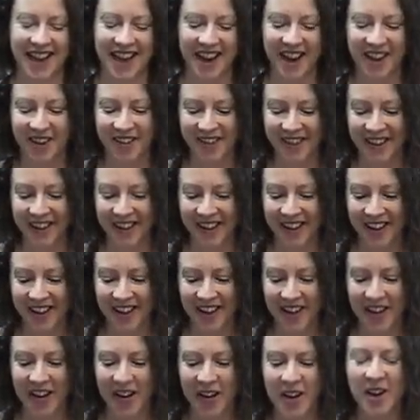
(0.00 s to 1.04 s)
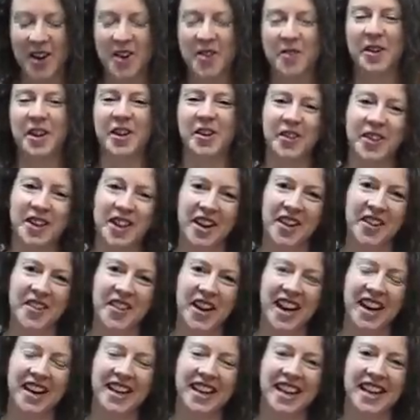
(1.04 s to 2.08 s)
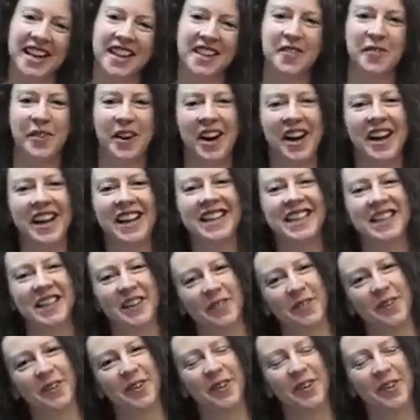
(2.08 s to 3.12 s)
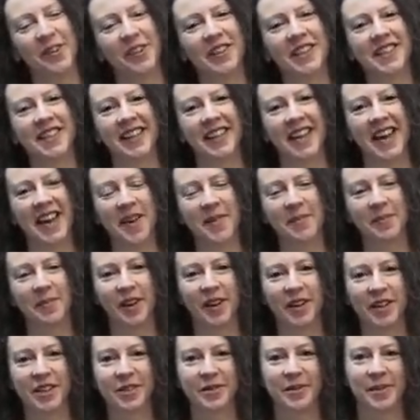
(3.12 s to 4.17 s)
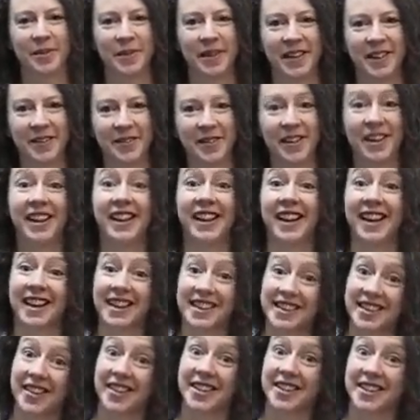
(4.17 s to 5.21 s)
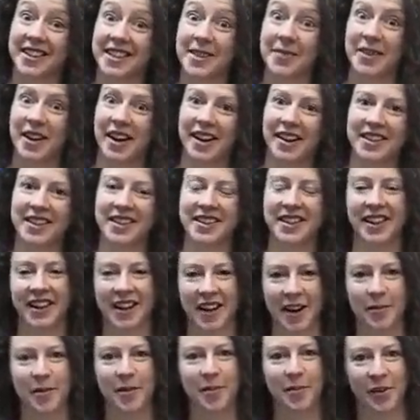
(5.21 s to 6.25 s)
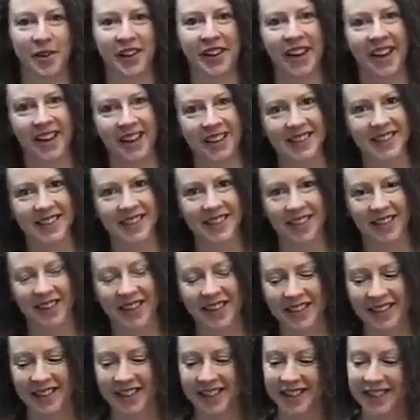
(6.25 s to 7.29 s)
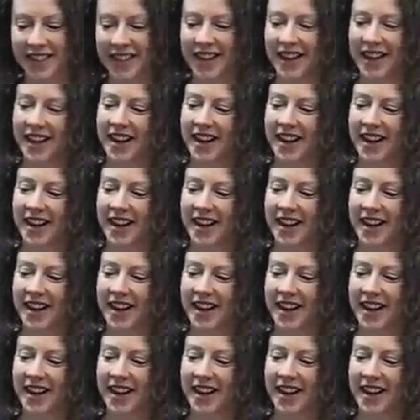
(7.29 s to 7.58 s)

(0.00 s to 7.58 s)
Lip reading: Now, we all know that it's very difficult to get most women really excited about doing upper body exercises.